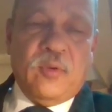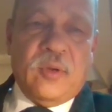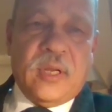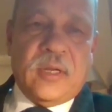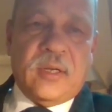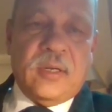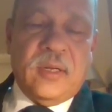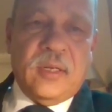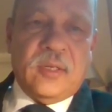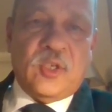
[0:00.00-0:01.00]
you look
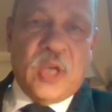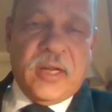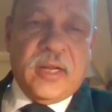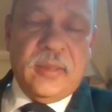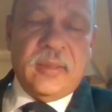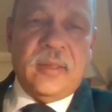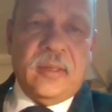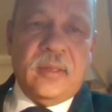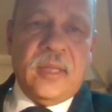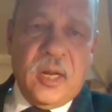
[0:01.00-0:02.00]
at China,
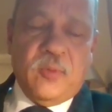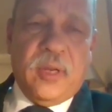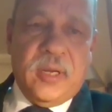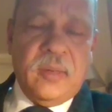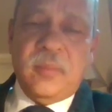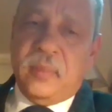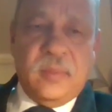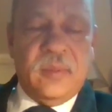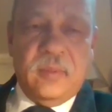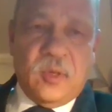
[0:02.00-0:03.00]
they are doing it
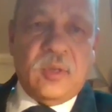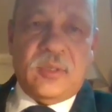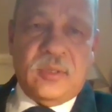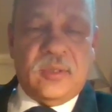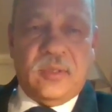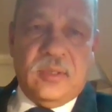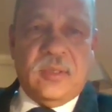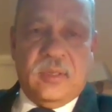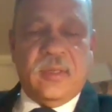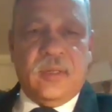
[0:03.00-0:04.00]
because
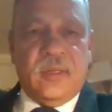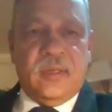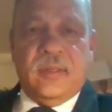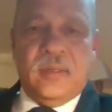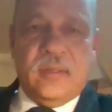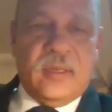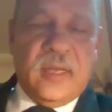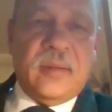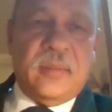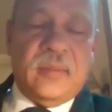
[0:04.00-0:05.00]

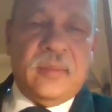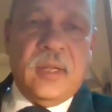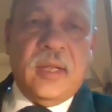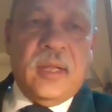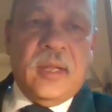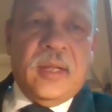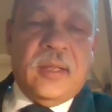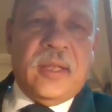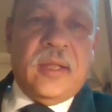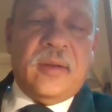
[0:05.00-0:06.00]
their
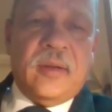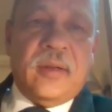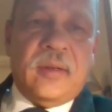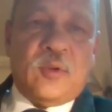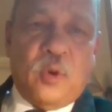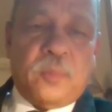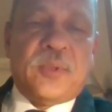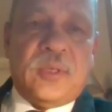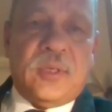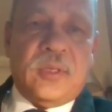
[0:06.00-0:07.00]

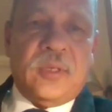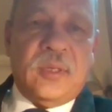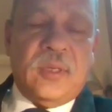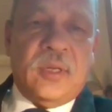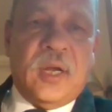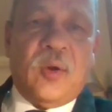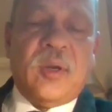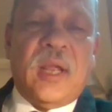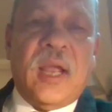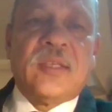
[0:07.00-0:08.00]
troops are
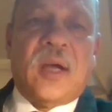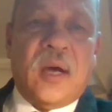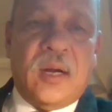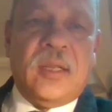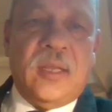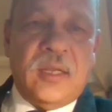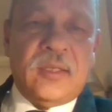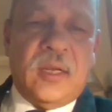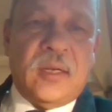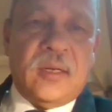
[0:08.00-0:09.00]
not as hardy
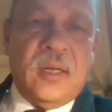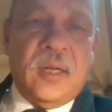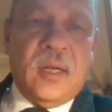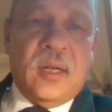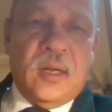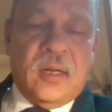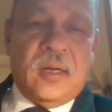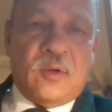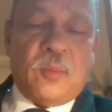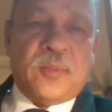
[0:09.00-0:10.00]
as our
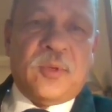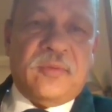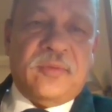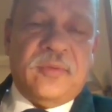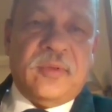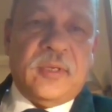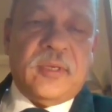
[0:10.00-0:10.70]
troops of